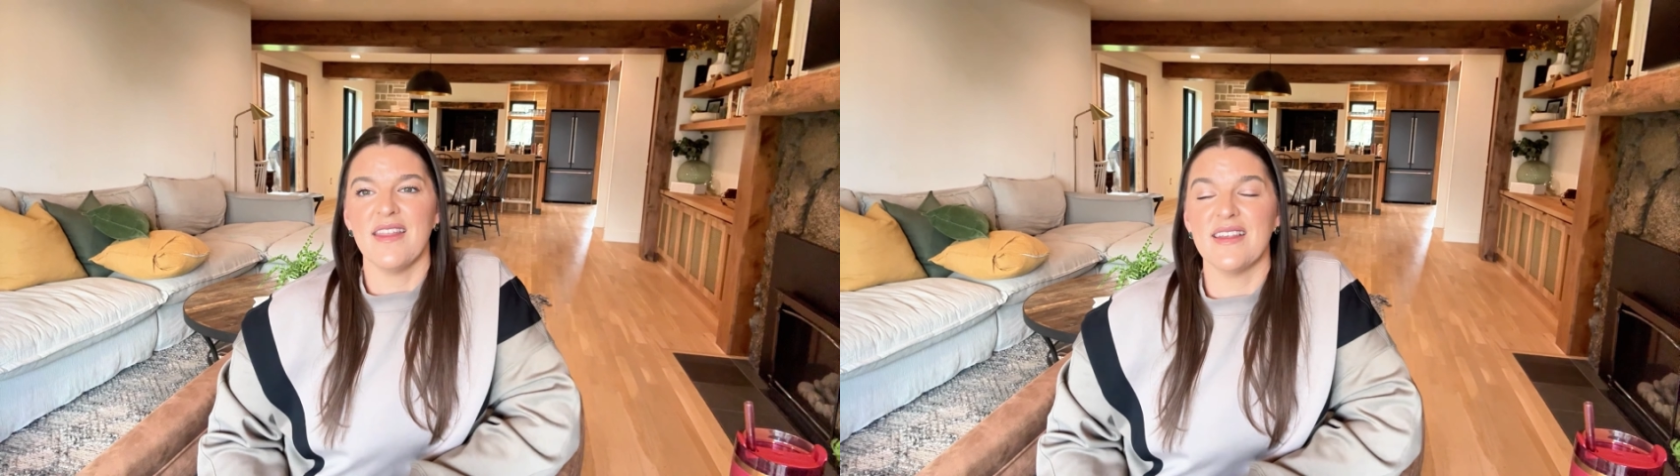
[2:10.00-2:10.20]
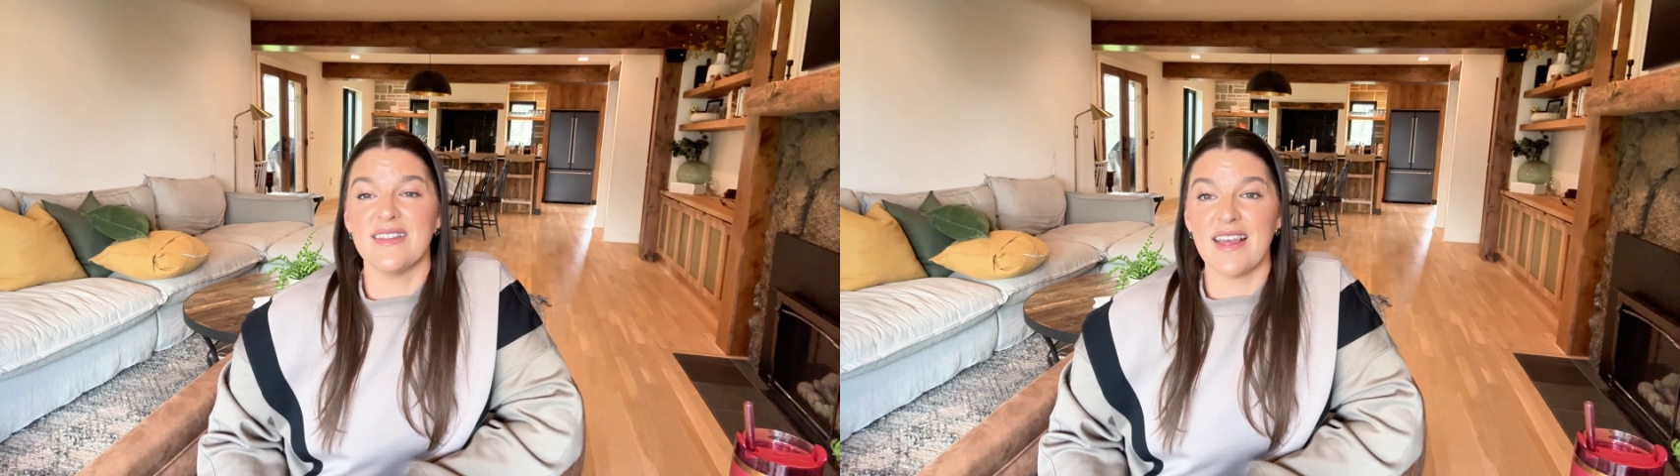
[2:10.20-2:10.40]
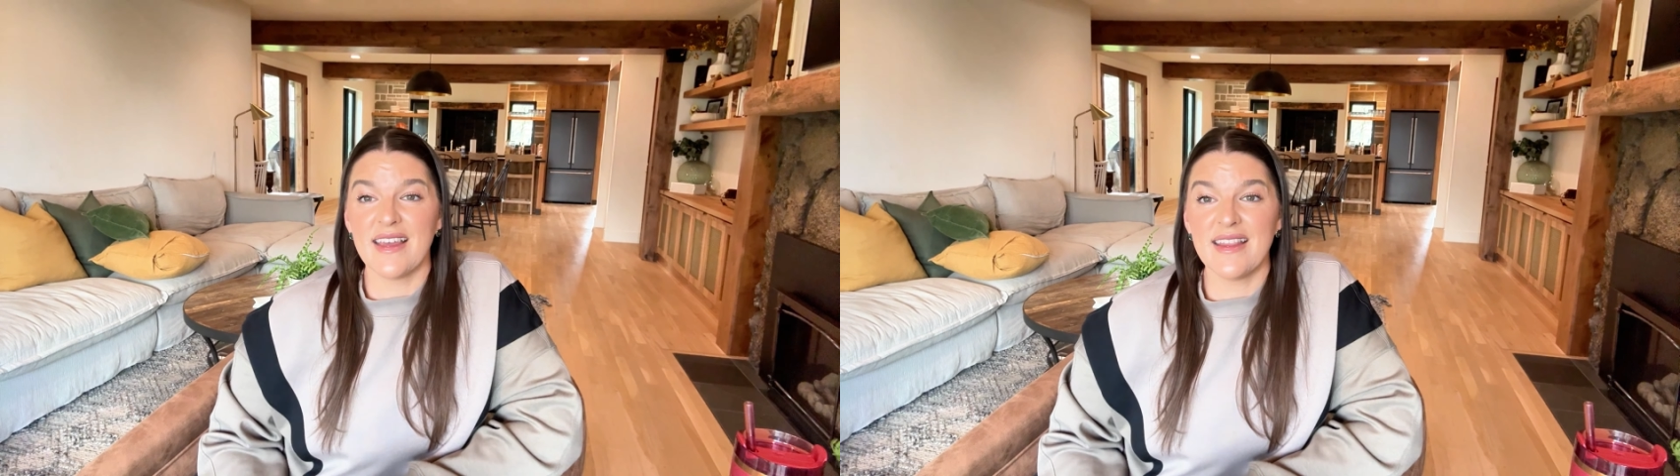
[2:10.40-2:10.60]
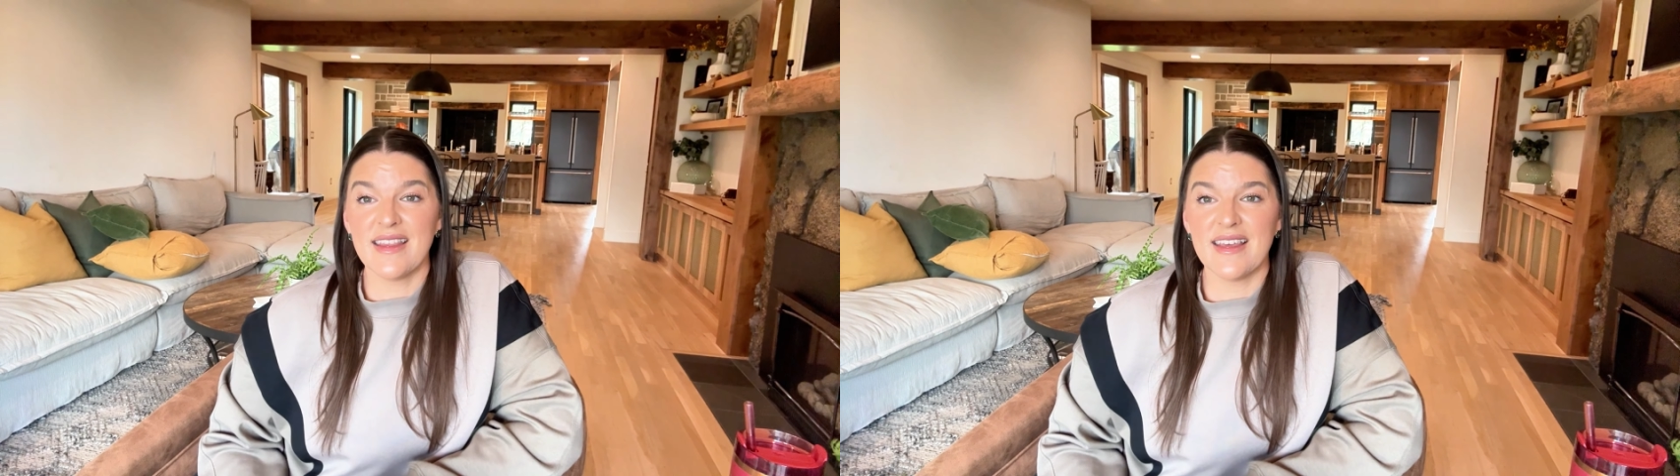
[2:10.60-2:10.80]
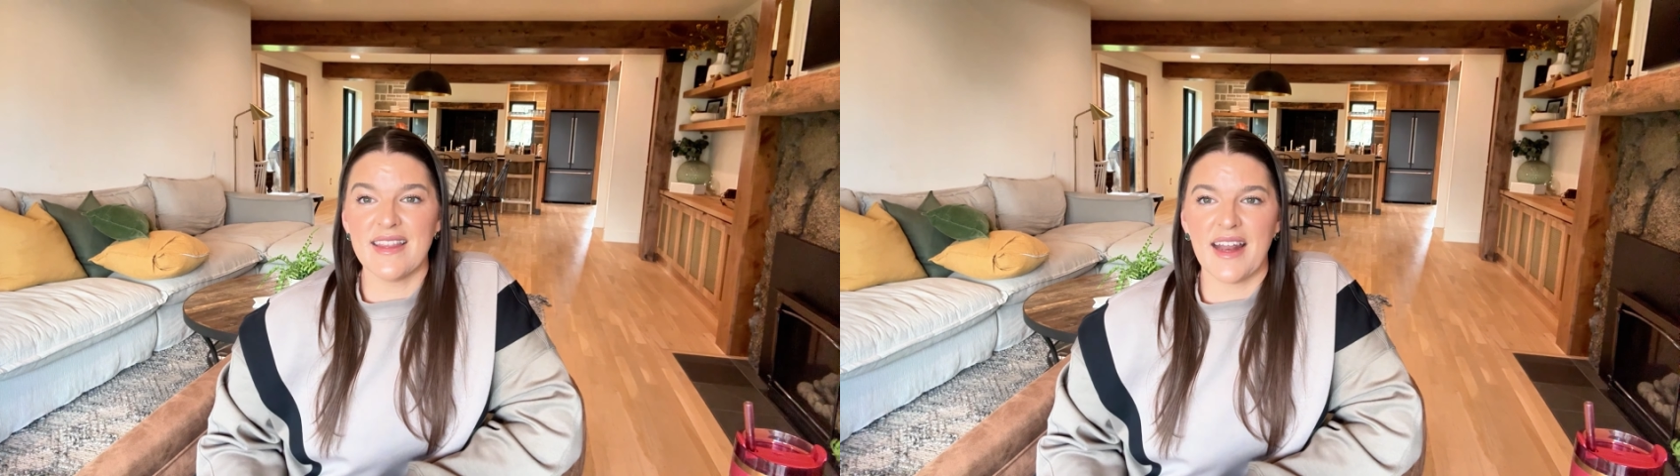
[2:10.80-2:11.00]
The second
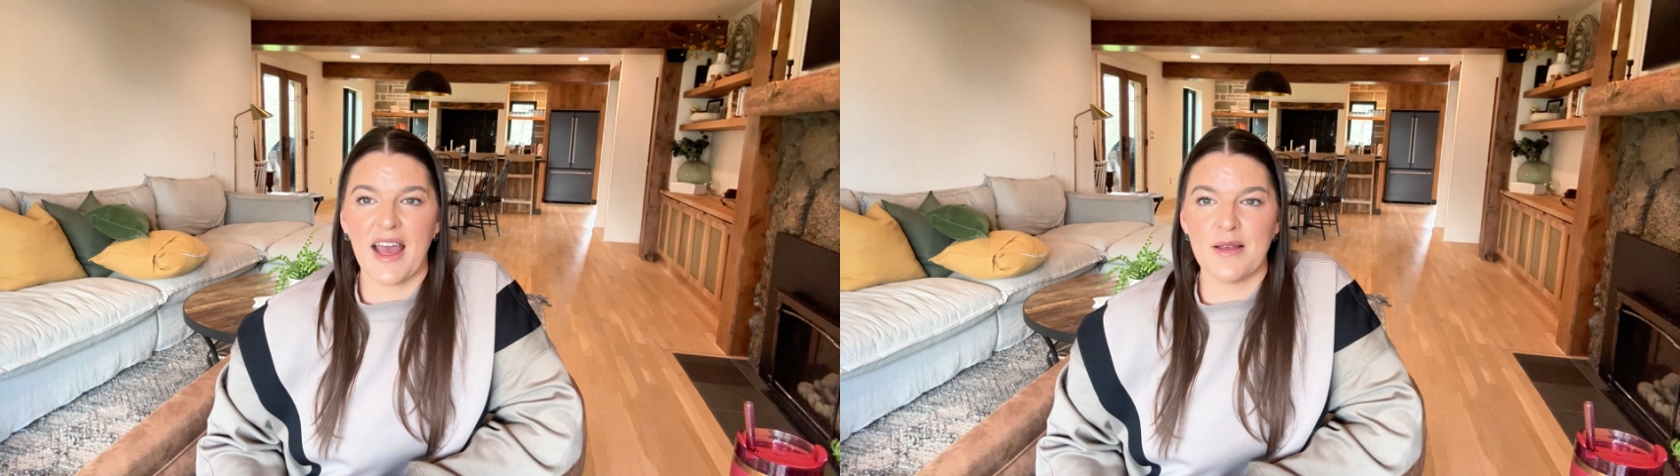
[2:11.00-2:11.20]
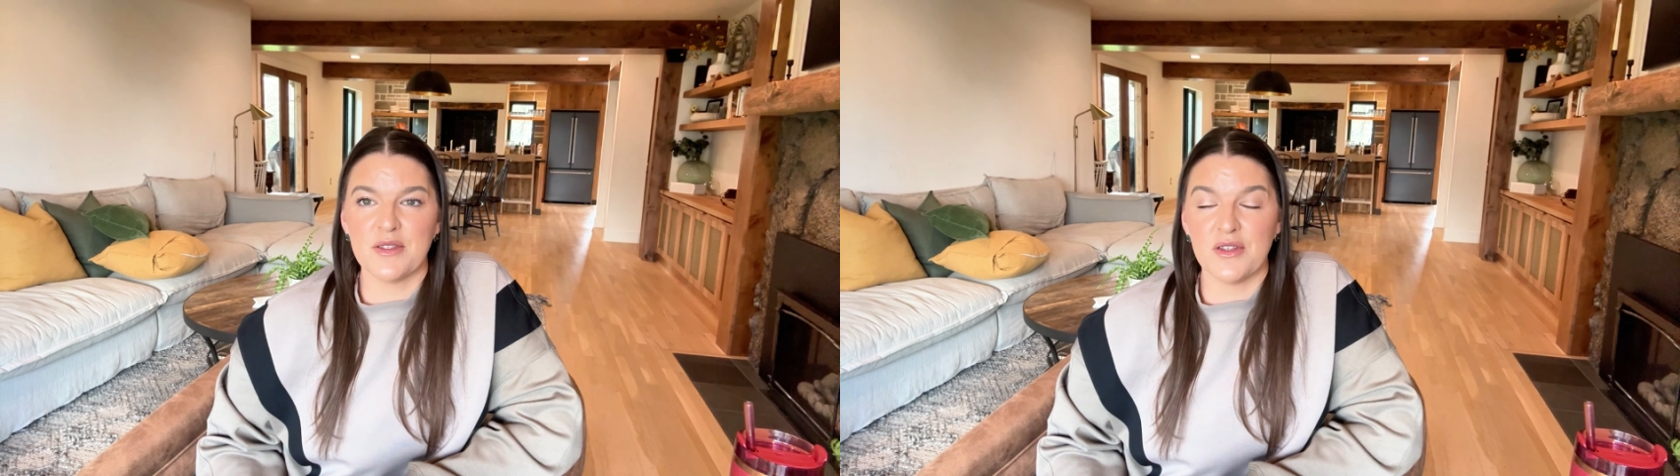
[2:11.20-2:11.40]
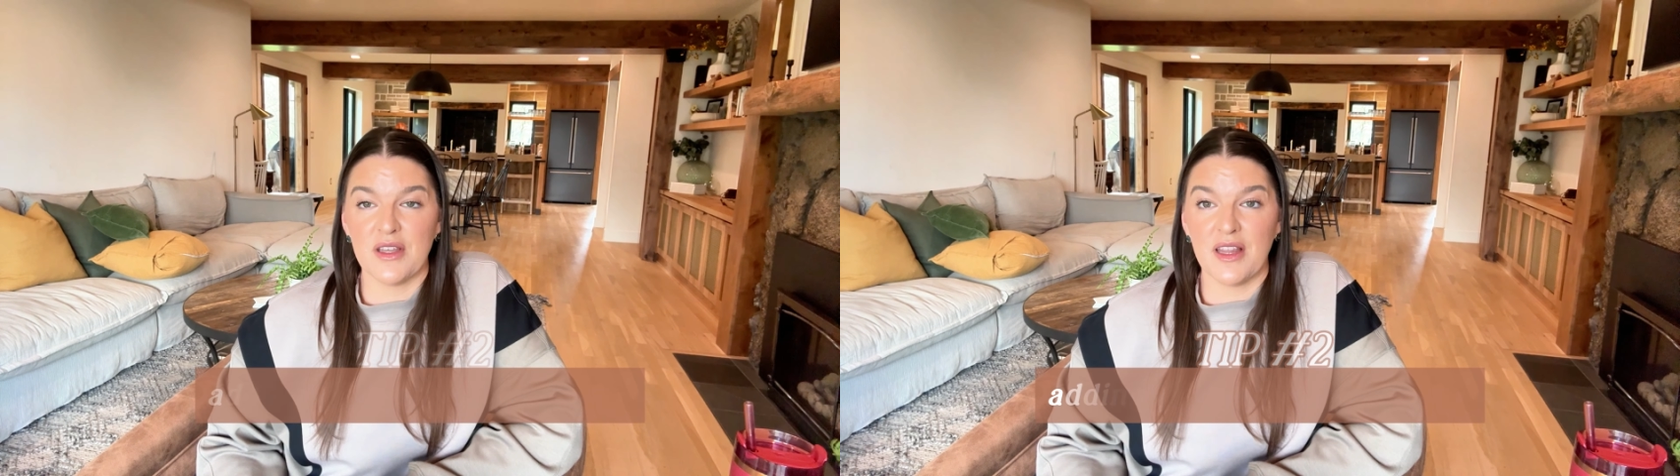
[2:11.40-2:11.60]
thing that I absolutely